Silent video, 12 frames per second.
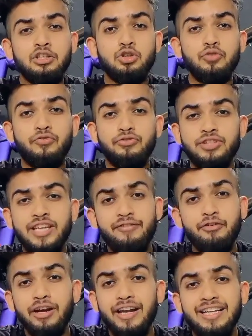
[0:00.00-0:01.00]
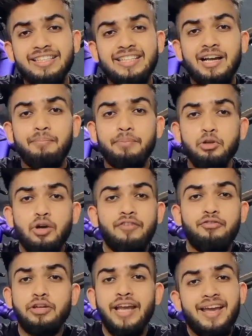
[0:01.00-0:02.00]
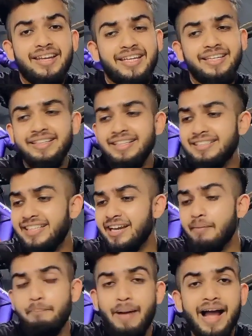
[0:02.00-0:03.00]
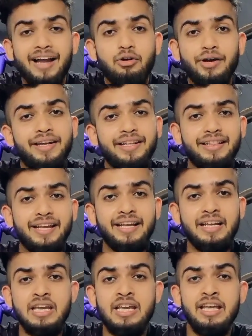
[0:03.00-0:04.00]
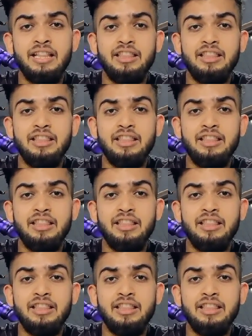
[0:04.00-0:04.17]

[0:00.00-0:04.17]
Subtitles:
So say for an example, you have to carry anything, say a bag or anything.